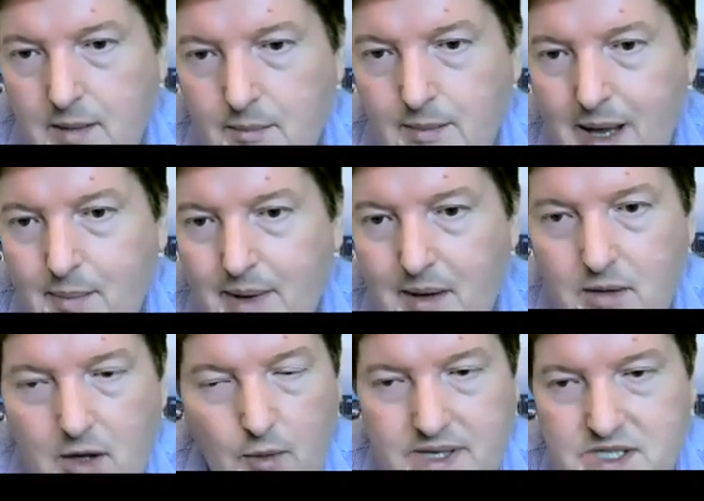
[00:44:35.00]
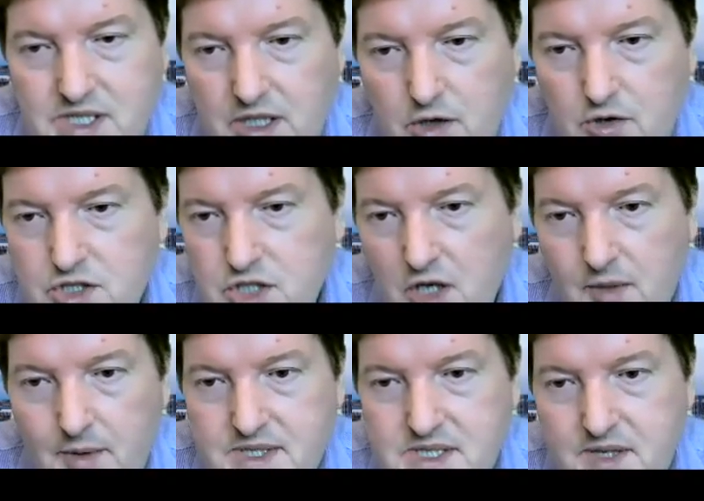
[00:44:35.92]
Maybe go into YouTube
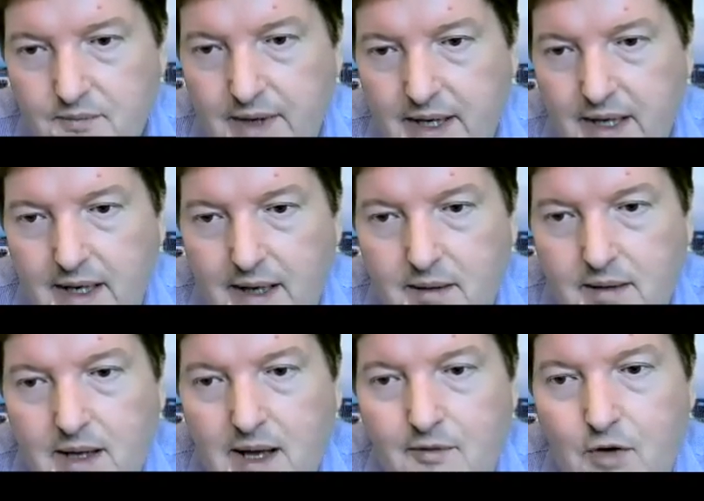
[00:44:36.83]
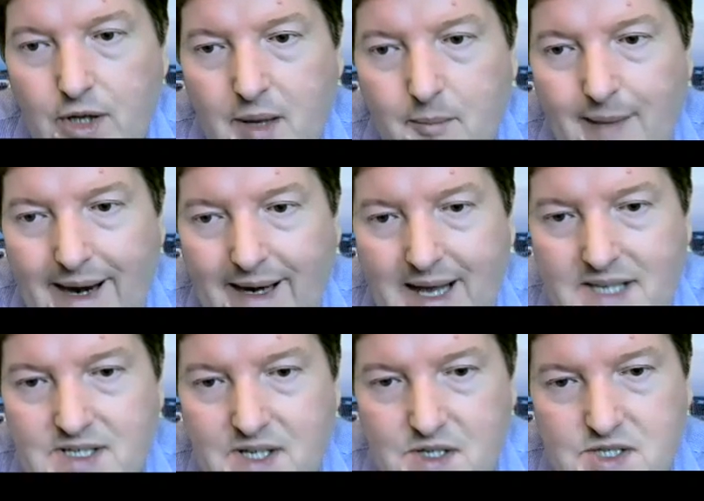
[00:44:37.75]
or something and then have a look at
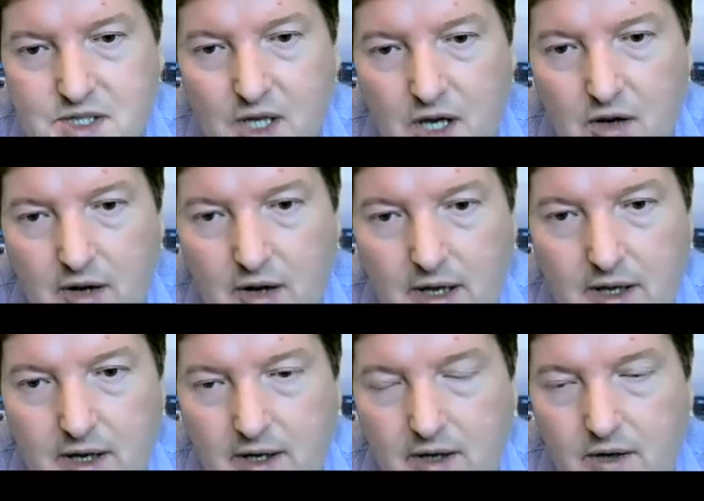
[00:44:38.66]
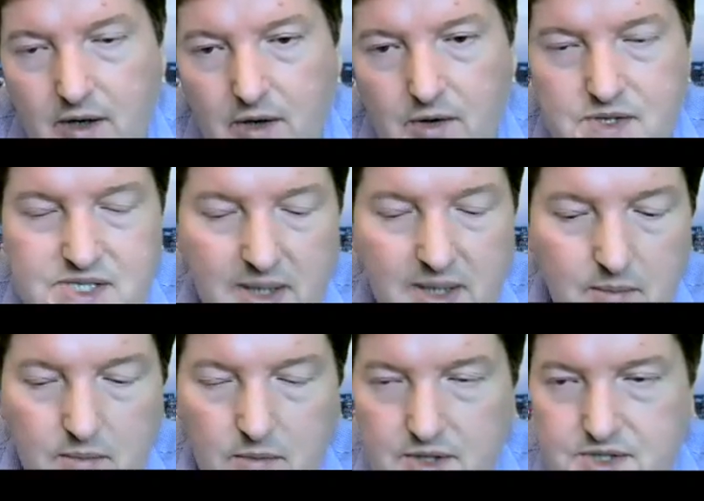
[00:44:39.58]
magnetic stirrer, and you'll see
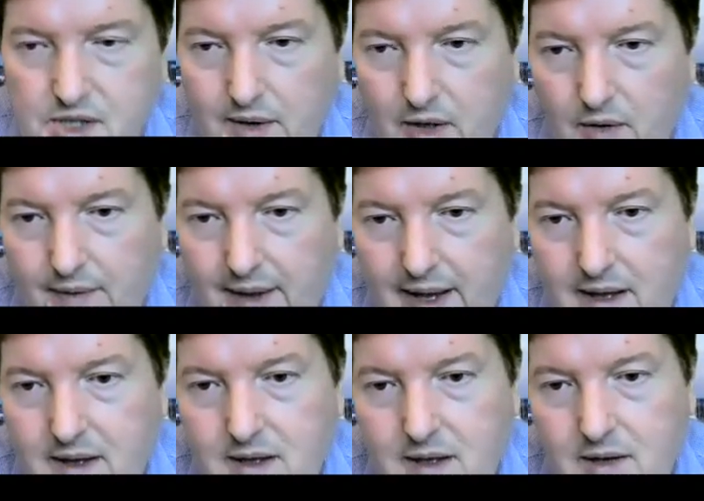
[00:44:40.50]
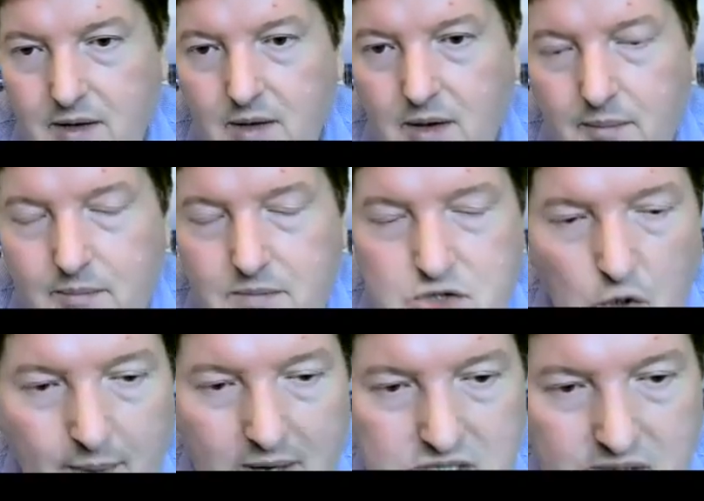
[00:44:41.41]
what's going on there. I'm sure
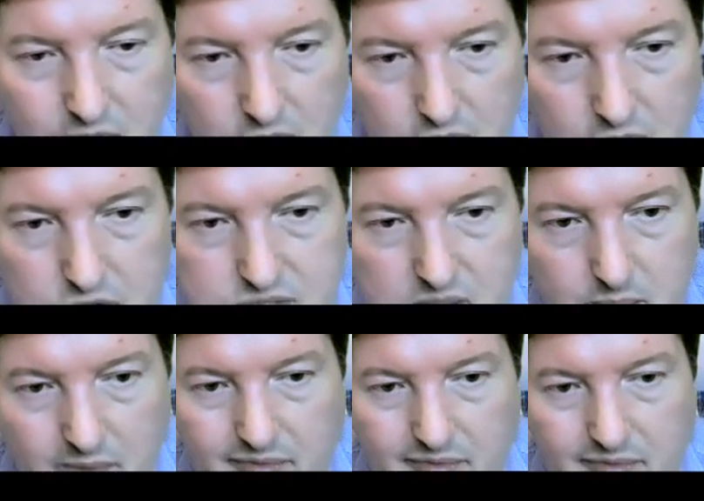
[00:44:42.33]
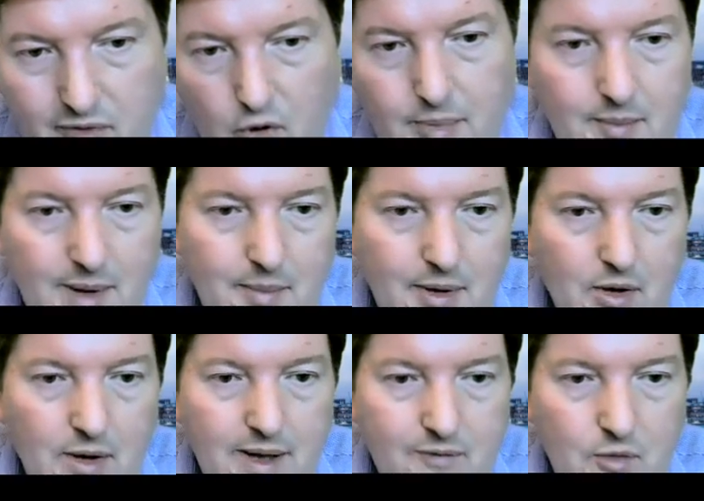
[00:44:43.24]
most of you used it before, but maybe
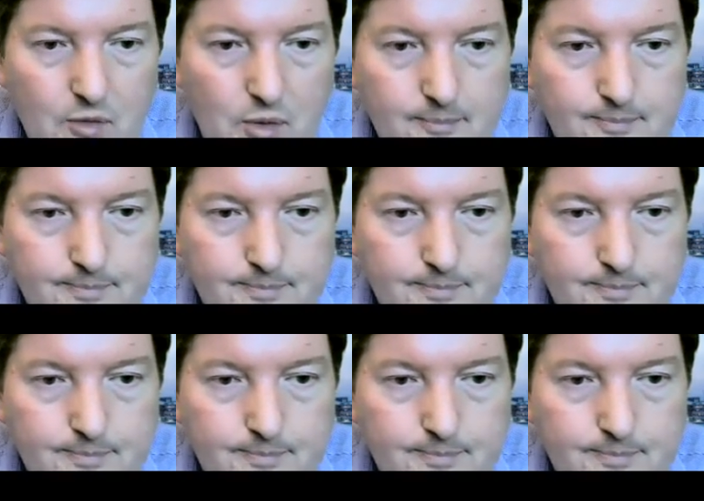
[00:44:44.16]
not everyone.